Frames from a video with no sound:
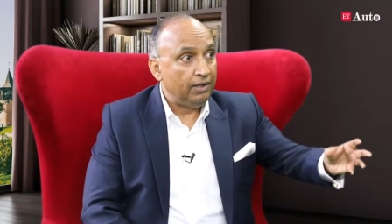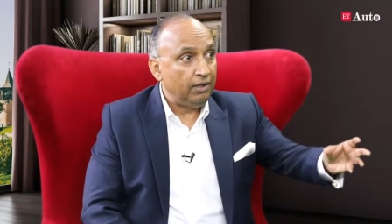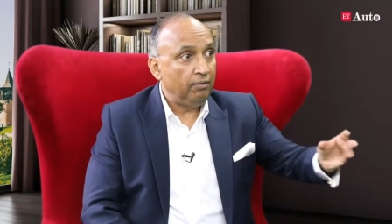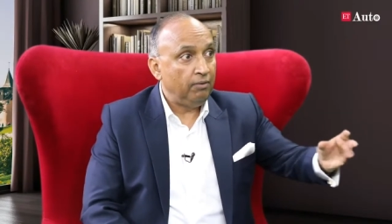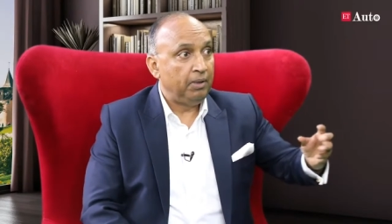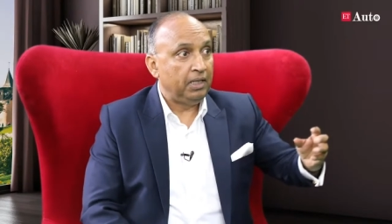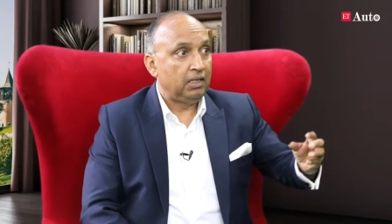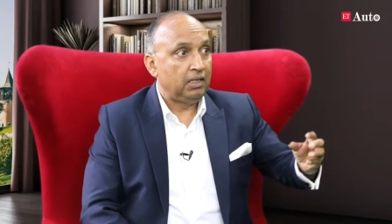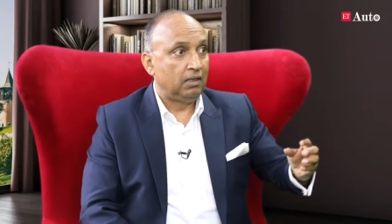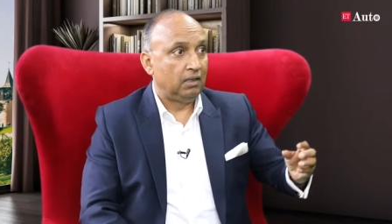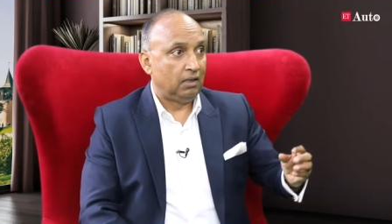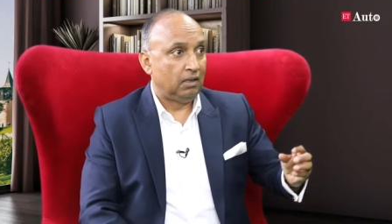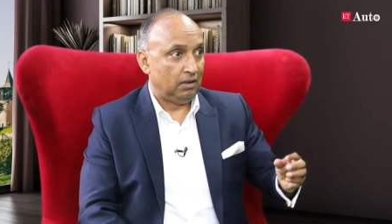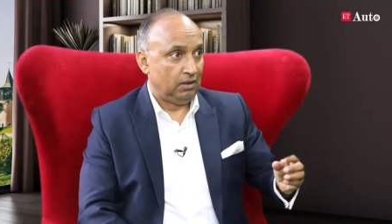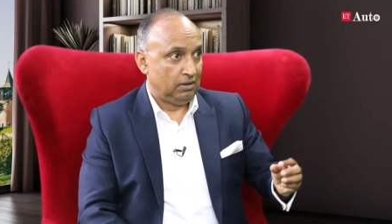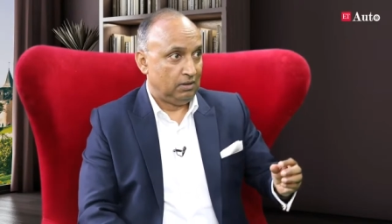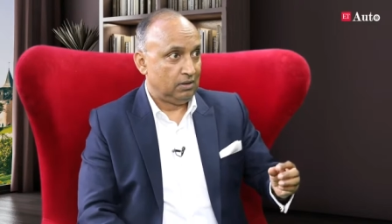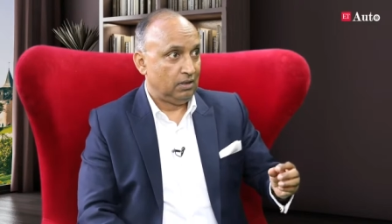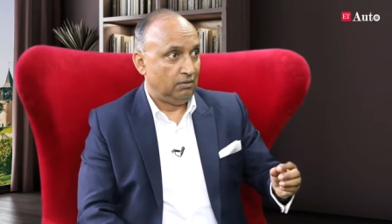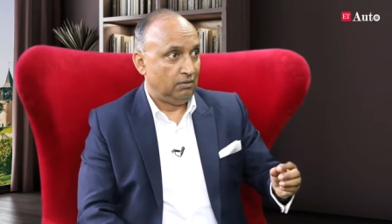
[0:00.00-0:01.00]
big
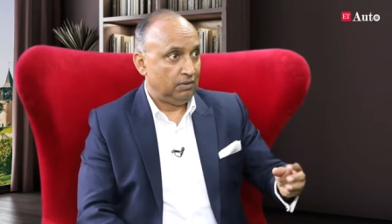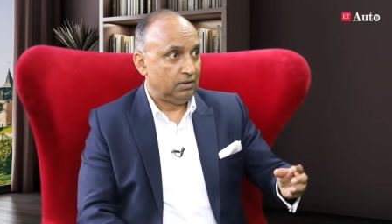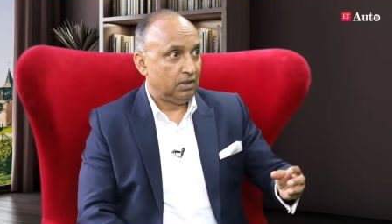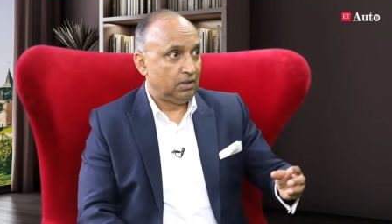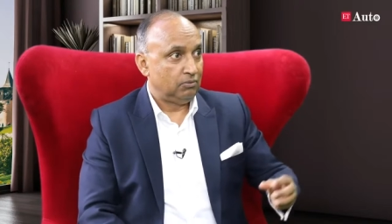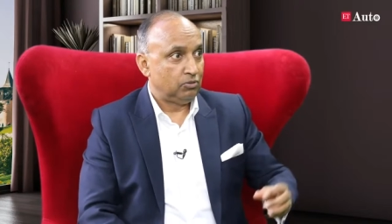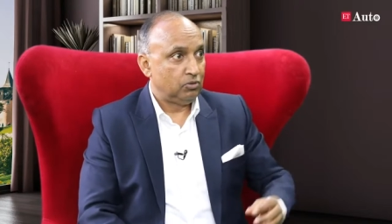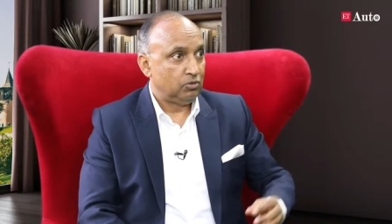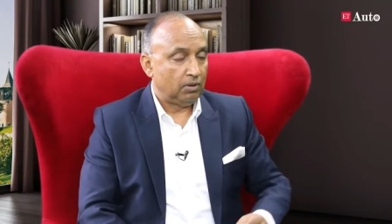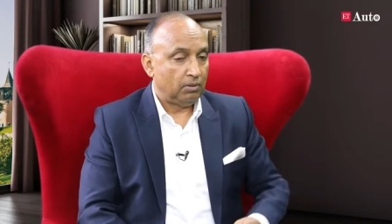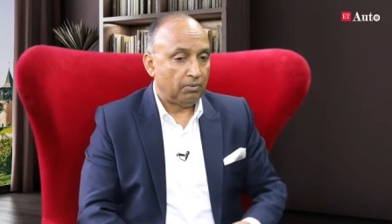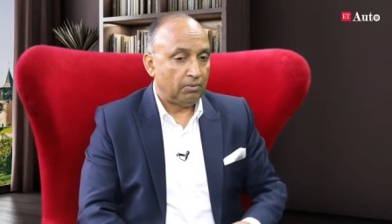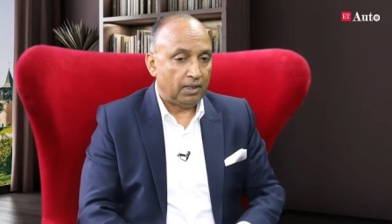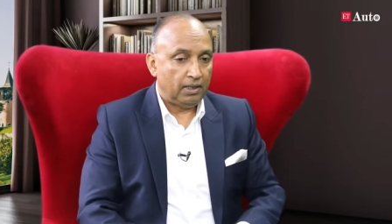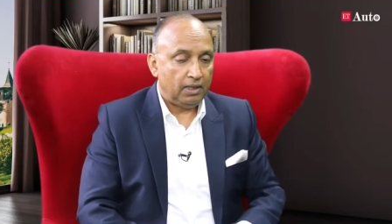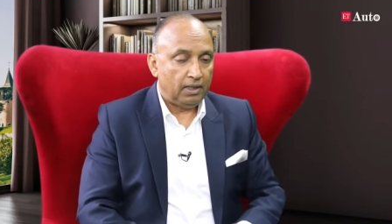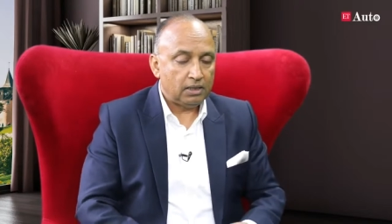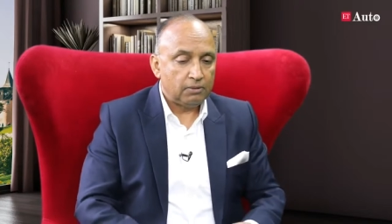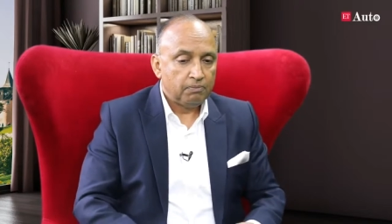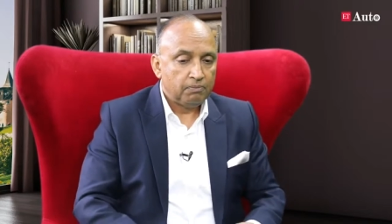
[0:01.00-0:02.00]
incident which comes to my
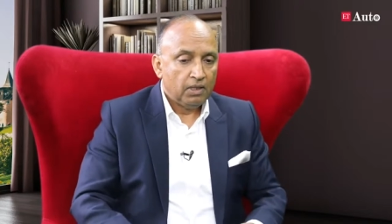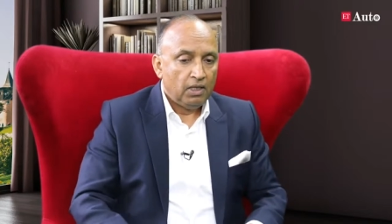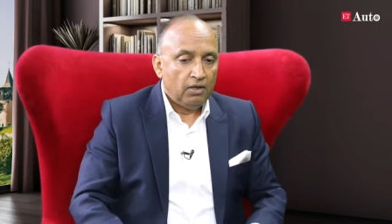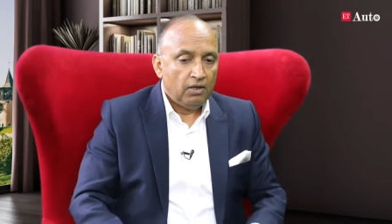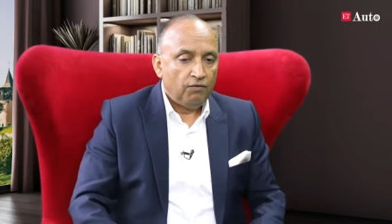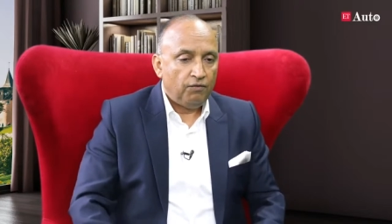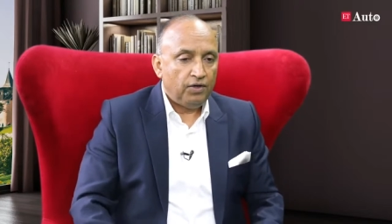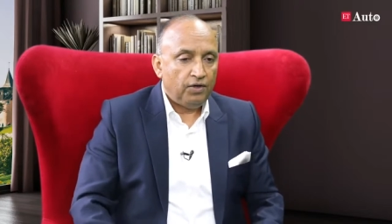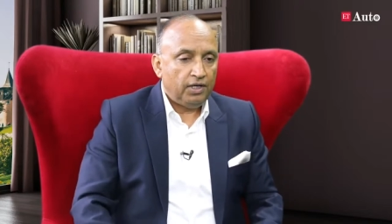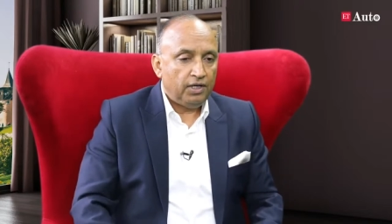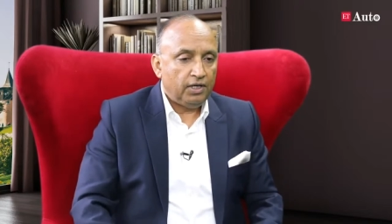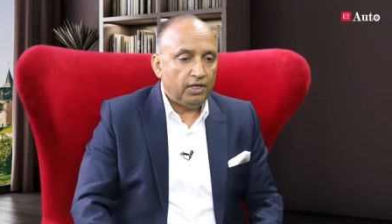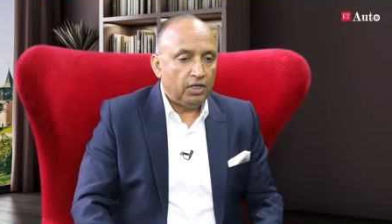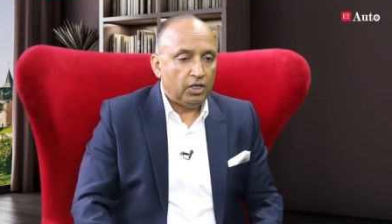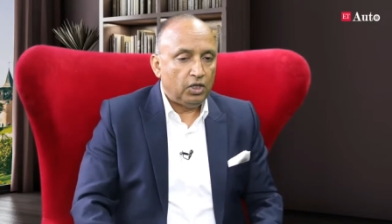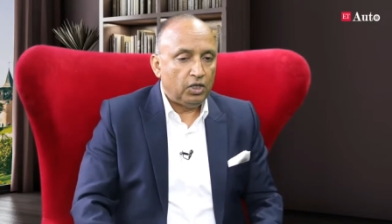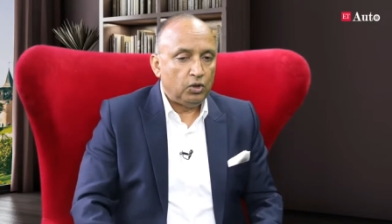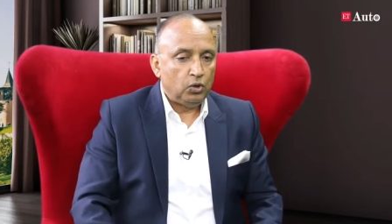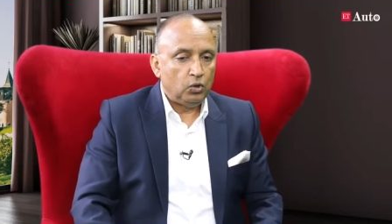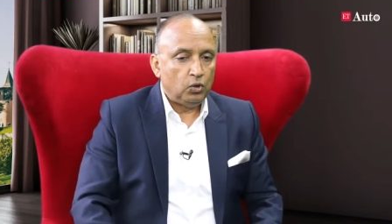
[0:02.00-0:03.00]
mind is
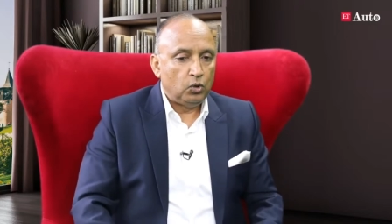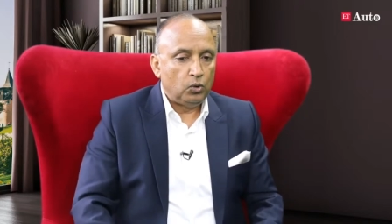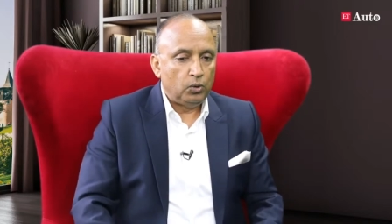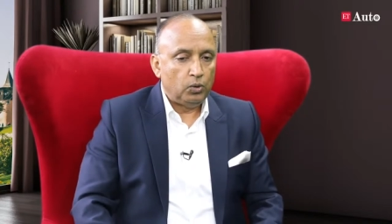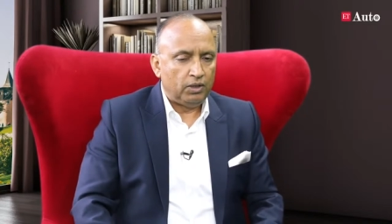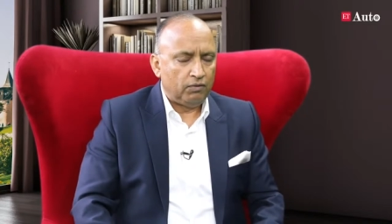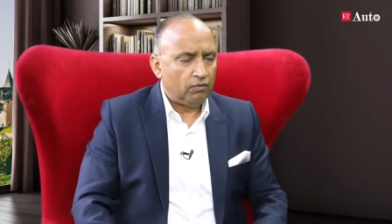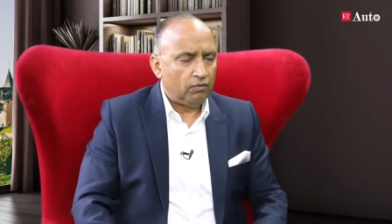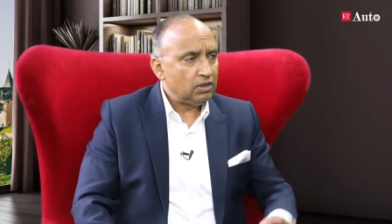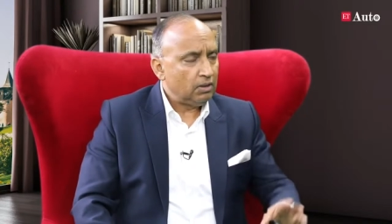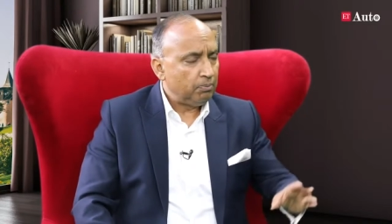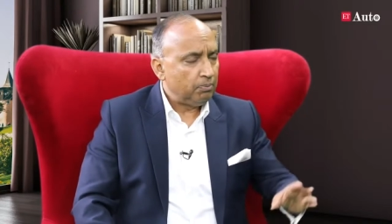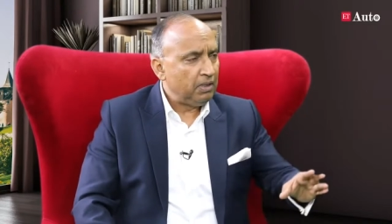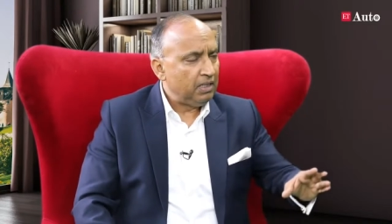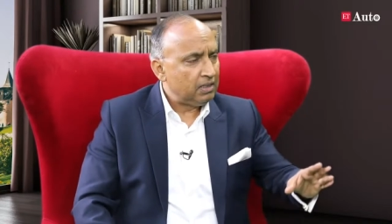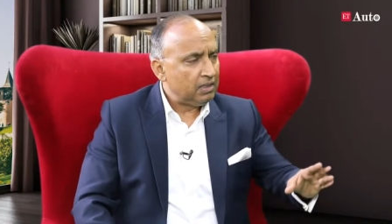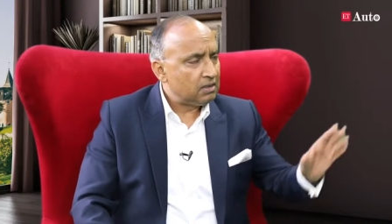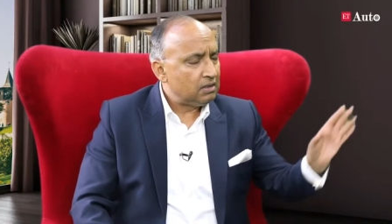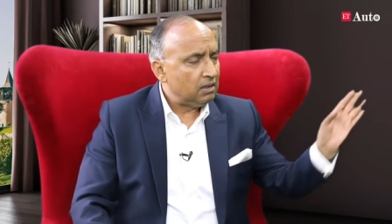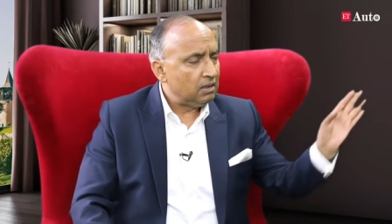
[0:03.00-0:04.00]
where, it was a
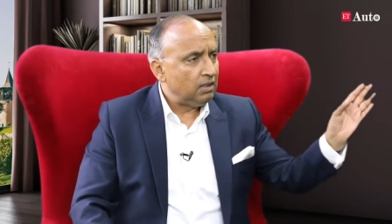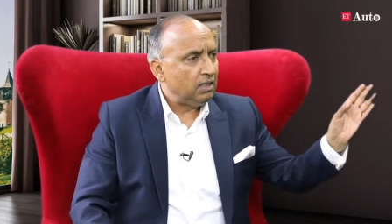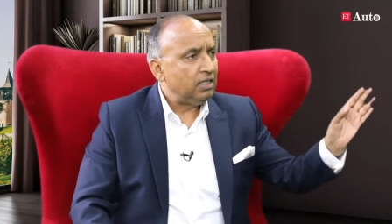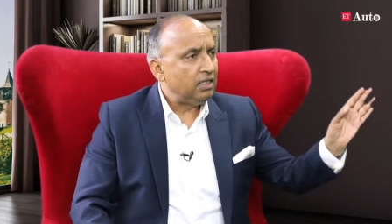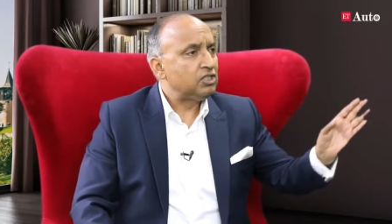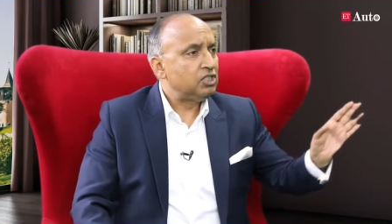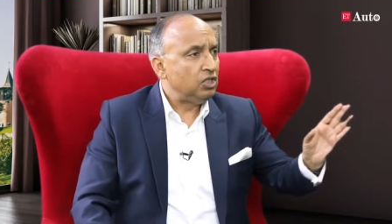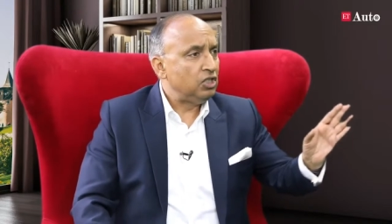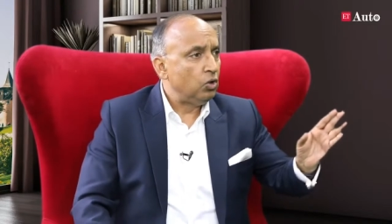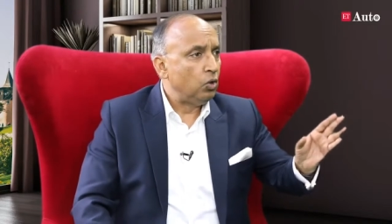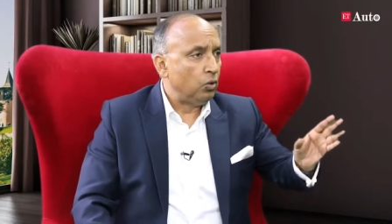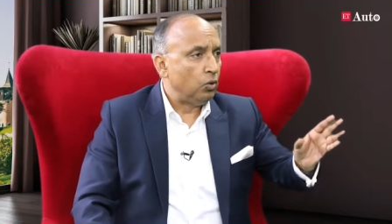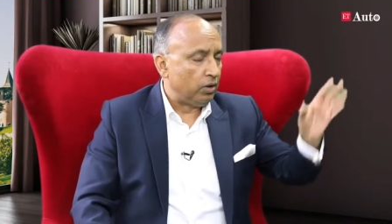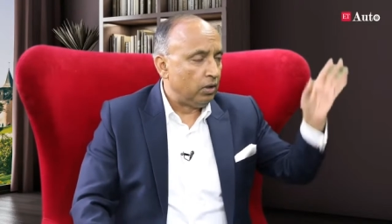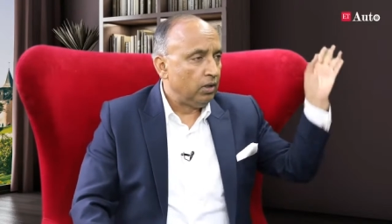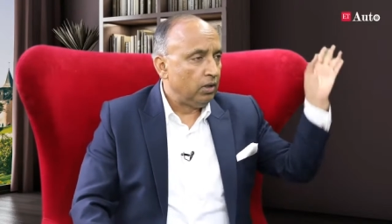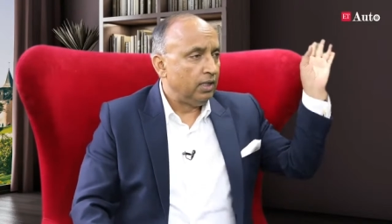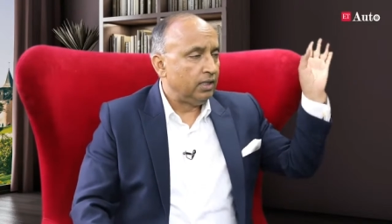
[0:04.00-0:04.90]
place near Sihor.